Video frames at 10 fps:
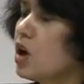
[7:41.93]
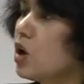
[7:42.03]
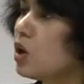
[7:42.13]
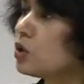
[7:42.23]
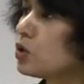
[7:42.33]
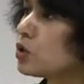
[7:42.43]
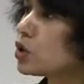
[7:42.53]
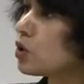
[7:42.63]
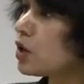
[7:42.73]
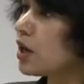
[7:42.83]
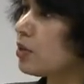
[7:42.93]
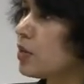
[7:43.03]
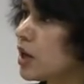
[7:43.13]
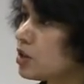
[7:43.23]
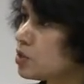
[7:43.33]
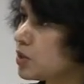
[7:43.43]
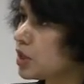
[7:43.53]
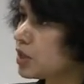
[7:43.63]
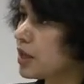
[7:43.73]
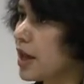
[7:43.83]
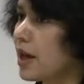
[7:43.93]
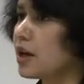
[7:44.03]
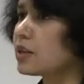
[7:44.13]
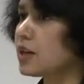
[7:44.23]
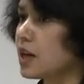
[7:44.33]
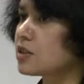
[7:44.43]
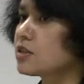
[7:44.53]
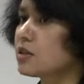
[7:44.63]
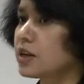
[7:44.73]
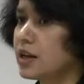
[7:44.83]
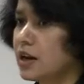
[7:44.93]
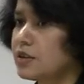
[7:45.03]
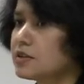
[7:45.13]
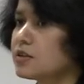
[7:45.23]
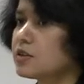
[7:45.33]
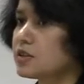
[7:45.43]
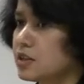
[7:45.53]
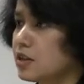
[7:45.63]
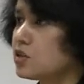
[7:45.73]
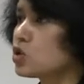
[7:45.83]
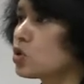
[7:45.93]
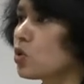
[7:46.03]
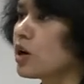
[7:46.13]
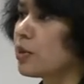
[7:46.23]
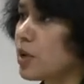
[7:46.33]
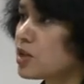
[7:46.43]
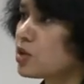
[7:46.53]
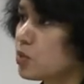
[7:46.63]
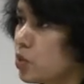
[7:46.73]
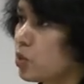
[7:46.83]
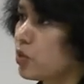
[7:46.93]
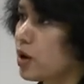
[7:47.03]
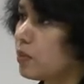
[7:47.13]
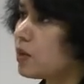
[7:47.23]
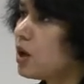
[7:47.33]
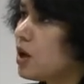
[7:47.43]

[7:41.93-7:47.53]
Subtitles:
Although Shoreline Management Act actually guides the state's shoreline master program,